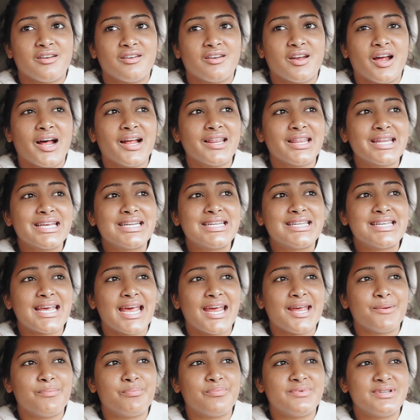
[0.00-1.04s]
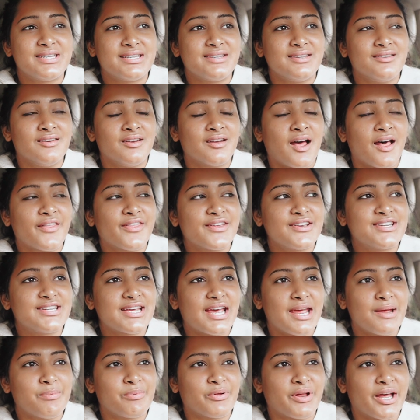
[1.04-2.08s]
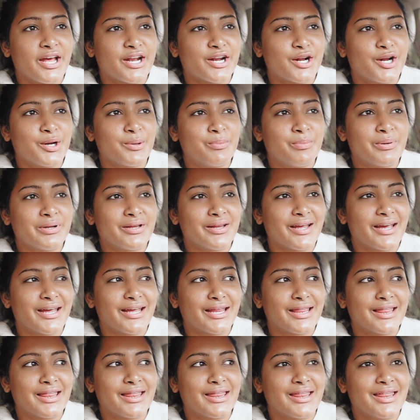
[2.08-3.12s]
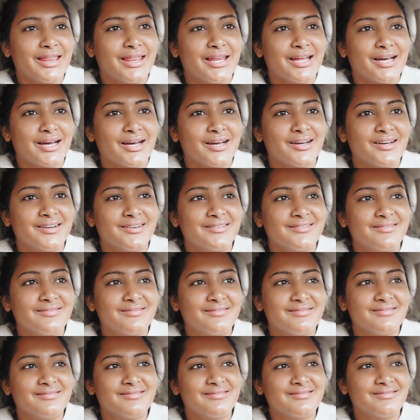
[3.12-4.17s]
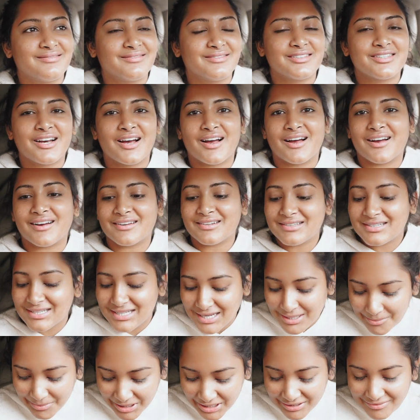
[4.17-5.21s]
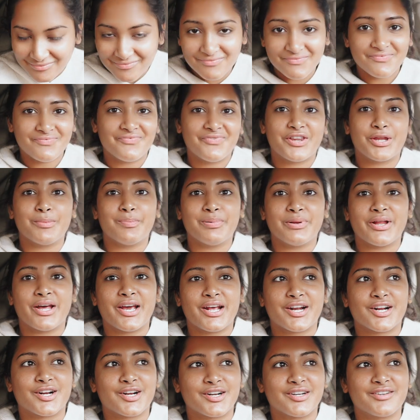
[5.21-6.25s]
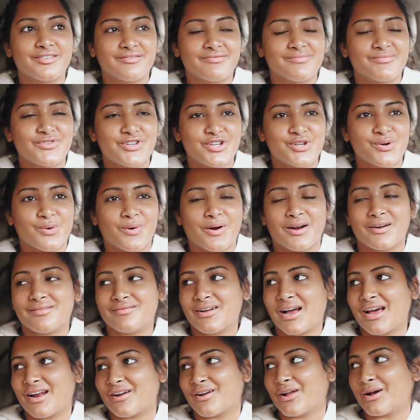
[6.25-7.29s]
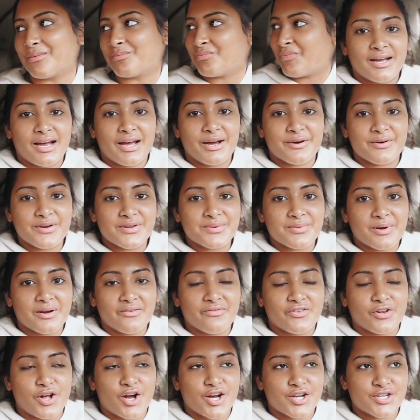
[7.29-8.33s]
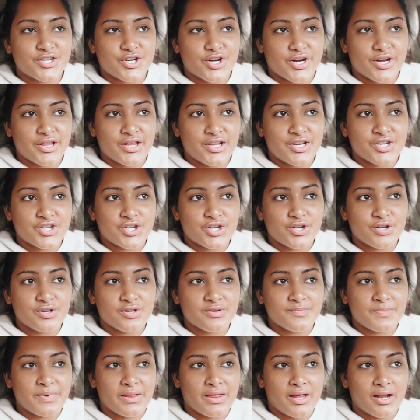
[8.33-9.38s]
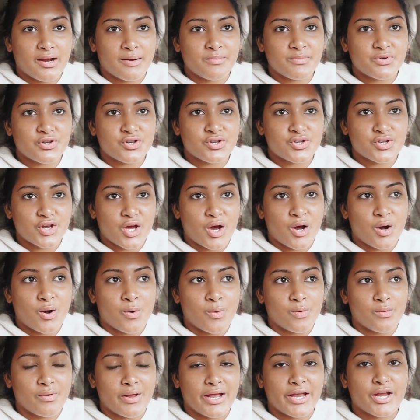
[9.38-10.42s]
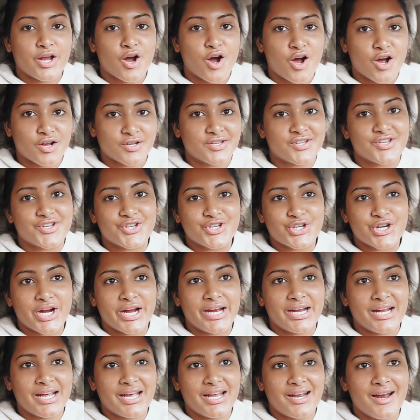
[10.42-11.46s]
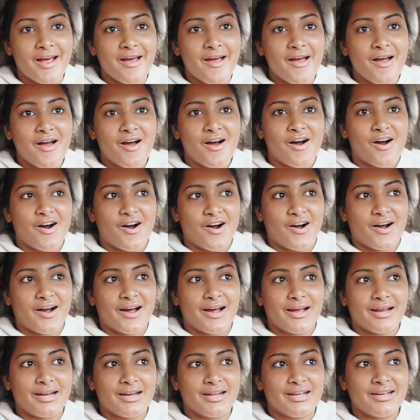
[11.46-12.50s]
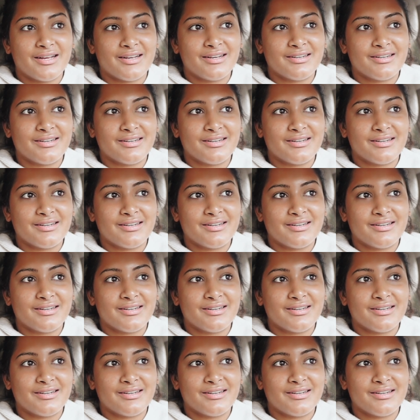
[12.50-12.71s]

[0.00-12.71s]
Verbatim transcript: Not the day planner, but like the, oh damn it, the planner store. I don't know. I always want to vlog during these shoots, but then I'm so like concentrated on,